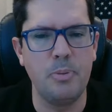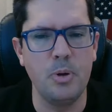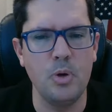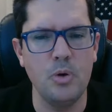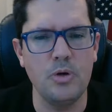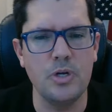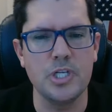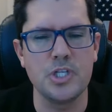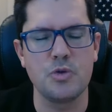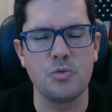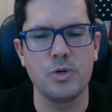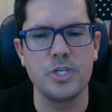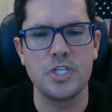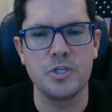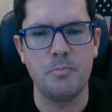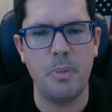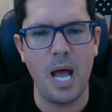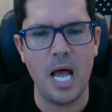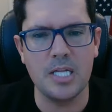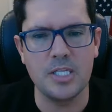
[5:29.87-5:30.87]
Putin is
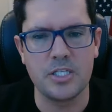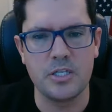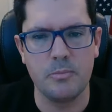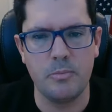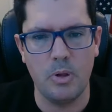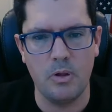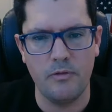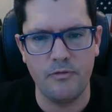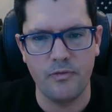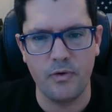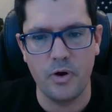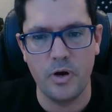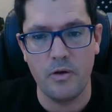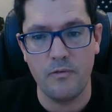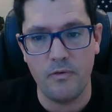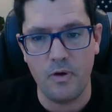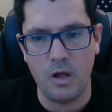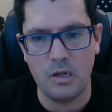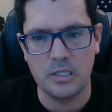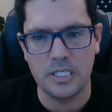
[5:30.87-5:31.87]
responsible for
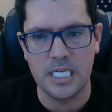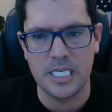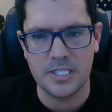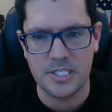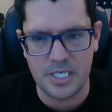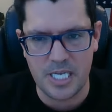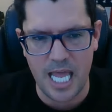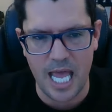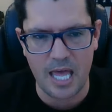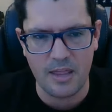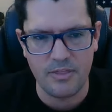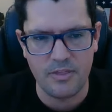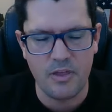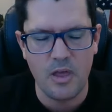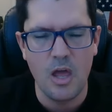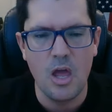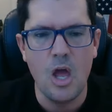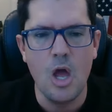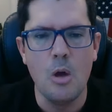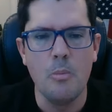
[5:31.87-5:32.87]
Navalny's death."